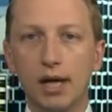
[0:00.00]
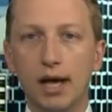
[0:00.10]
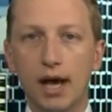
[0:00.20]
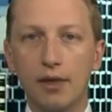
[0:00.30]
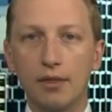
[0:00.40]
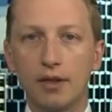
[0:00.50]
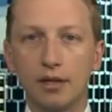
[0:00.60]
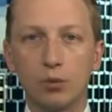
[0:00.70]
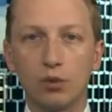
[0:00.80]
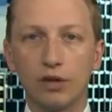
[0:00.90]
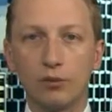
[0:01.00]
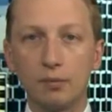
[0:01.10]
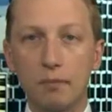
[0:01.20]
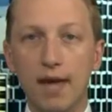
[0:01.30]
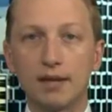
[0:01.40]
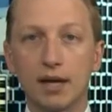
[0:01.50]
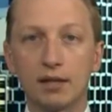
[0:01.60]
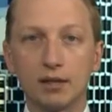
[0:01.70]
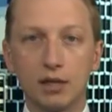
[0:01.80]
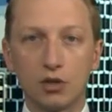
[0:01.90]
uh, that if we
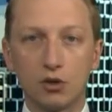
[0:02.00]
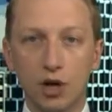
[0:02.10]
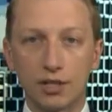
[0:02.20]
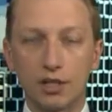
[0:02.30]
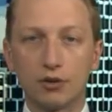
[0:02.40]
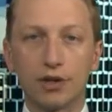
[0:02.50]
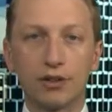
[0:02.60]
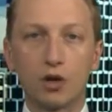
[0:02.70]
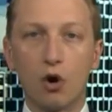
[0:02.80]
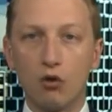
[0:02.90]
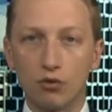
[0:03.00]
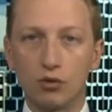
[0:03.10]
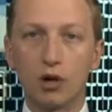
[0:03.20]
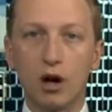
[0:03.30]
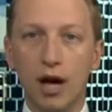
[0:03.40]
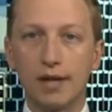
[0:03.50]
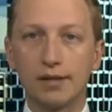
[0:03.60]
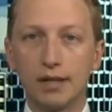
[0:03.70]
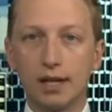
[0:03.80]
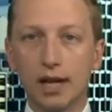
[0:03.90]
mandate criteria that override
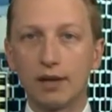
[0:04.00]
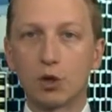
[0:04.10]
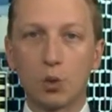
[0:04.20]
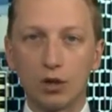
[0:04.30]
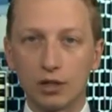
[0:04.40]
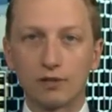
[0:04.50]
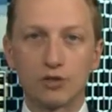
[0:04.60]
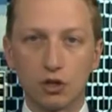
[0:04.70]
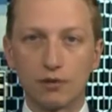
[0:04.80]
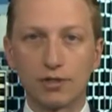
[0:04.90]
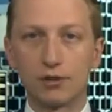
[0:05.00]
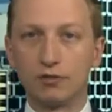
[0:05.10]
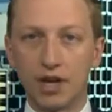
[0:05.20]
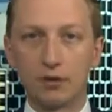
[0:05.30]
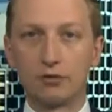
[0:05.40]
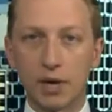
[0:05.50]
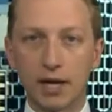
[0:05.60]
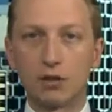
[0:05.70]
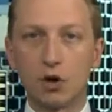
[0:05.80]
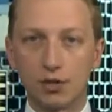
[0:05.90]
either quality of services or value for
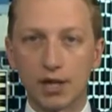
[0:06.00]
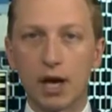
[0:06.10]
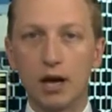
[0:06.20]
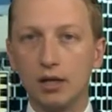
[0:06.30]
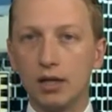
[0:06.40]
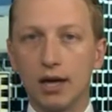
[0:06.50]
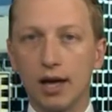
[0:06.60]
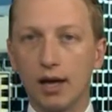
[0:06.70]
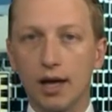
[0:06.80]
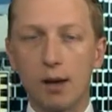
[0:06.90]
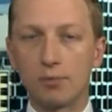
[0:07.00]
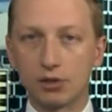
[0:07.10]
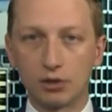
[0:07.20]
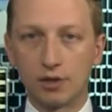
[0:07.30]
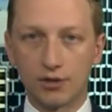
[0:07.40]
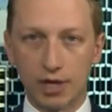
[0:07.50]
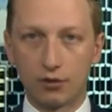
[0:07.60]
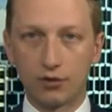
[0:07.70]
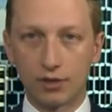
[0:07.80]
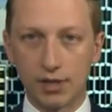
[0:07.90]
money. Those are uh, absolutely
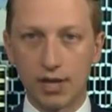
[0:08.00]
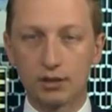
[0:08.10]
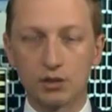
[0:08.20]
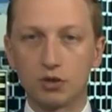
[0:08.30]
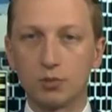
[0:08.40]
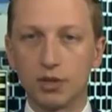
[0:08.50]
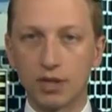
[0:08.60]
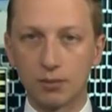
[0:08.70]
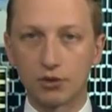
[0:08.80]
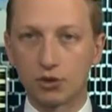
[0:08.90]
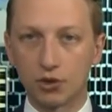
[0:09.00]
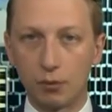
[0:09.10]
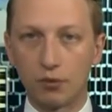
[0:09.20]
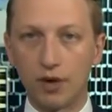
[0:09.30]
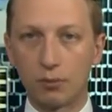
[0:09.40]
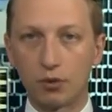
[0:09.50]
sacrosanct and should be at the absolute top of our